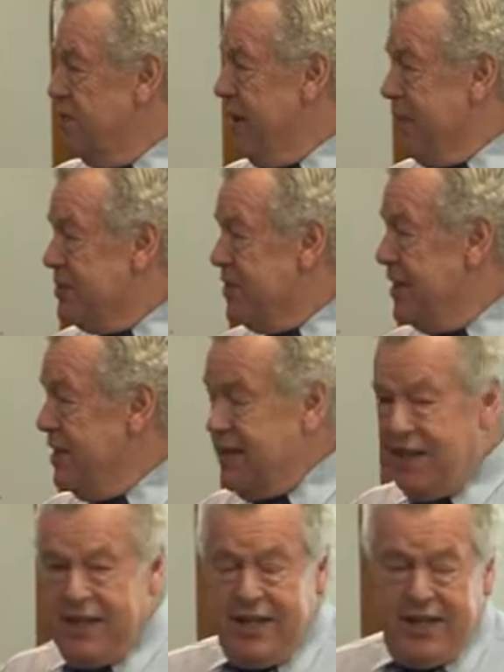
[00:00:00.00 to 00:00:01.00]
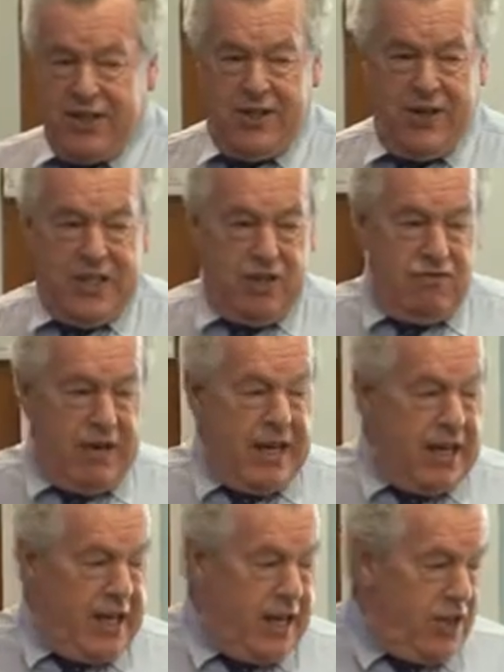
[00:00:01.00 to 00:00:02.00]
of pepsin, so it's a
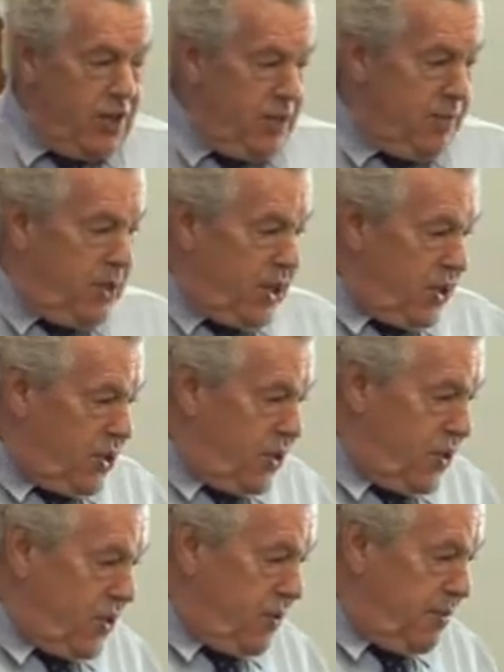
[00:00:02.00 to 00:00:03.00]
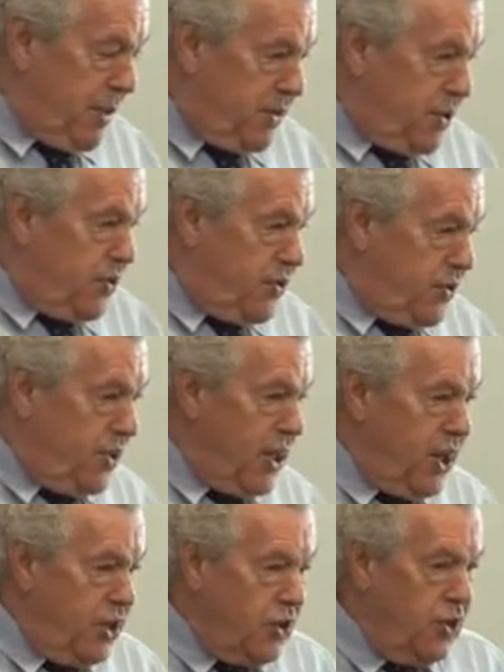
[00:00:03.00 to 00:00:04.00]
regulator of the production of pepsin through the
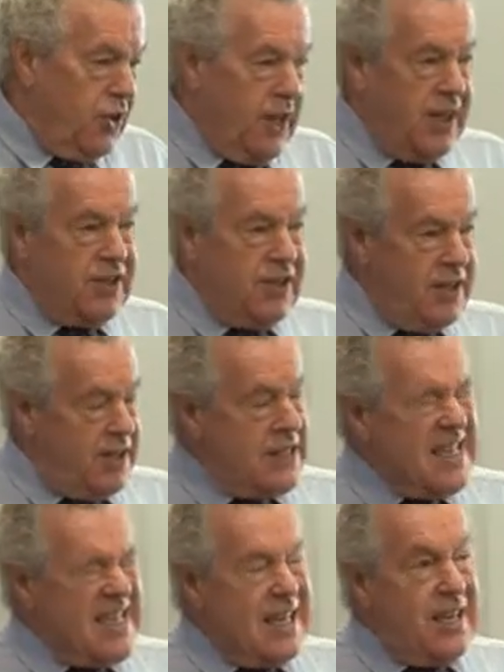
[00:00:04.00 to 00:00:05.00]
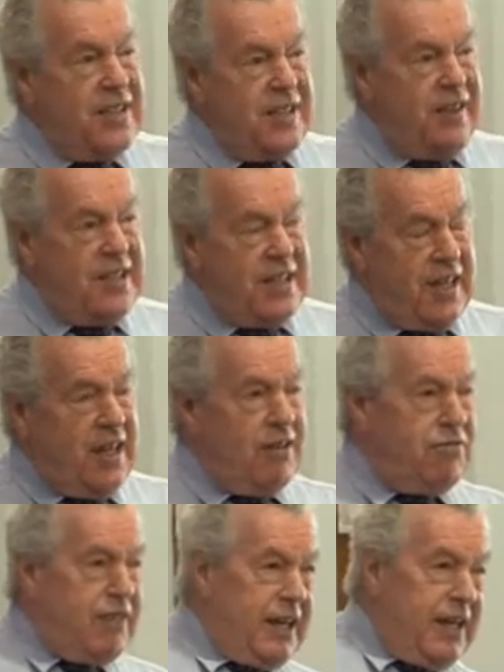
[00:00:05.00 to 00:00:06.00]
hydrochloric acid. So it's like a
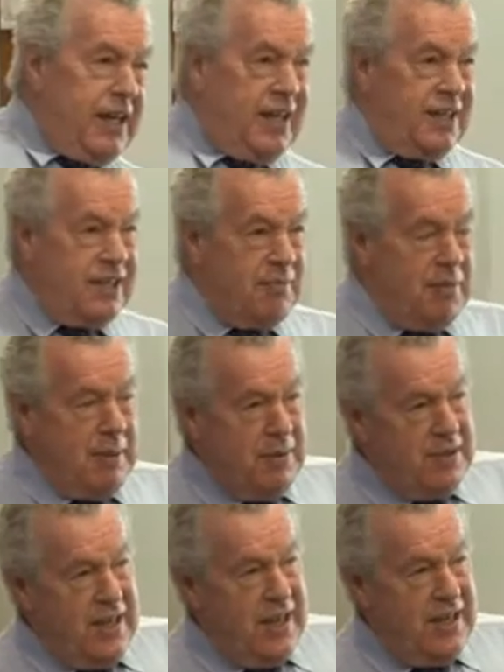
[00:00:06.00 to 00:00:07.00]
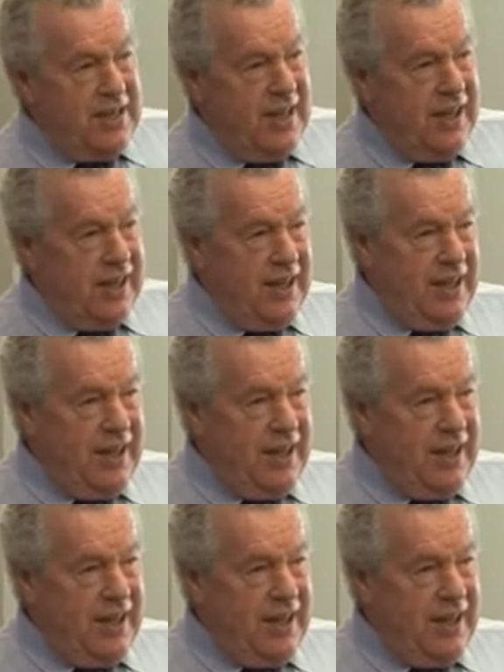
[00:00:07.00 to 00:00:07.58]
regulator. Some people say it's like